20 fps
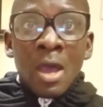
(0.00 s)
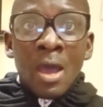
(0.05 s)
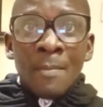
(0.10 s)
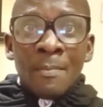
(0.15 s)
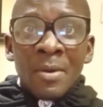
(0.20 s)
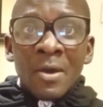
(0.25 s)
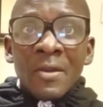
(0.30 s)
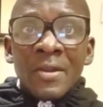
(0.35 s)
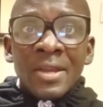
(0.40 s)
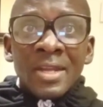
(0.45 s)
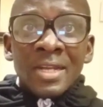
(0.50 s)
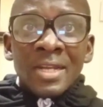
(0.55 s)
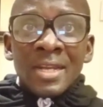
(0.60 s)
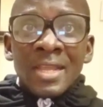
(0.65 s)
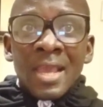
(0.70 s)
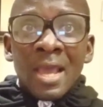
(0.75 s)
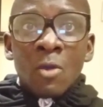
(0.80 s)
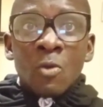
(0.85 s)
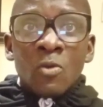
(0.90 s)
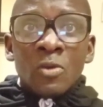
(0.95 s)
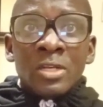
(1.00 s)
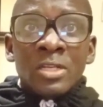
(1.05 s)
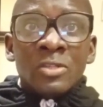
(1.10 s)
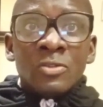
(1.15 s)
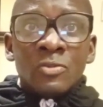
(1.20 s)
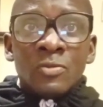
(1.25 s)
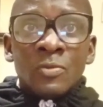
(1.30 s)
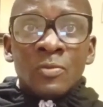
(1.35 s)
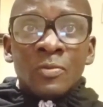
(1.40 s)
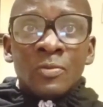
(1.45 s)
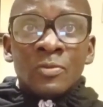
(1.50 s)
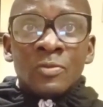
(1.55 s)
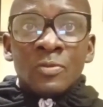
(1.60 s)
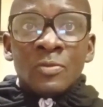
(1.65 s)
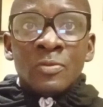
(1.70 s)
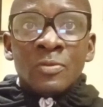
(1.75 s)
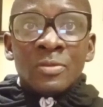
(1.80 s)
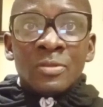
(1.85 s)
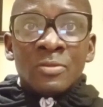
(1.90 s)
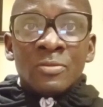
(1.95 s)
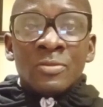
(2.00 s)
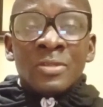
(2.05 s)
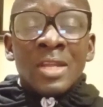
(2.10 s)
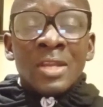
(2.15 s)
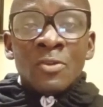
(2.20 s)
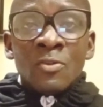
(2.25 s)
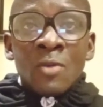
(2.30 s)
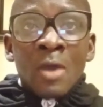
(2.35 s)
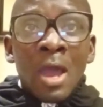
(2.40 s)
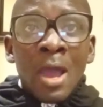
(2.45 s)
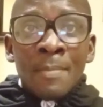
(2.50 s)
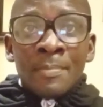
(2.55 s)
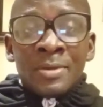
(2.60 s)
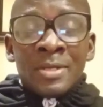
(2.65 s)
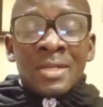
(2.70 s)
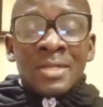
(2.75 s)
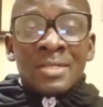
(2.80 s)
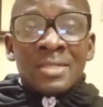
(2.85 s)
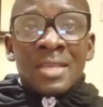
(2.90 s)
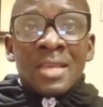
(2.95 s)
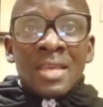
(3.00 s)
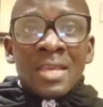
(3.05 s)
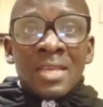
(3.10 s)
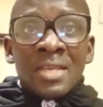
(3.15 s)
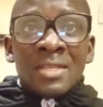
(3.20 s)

Apparently, according to the new updates,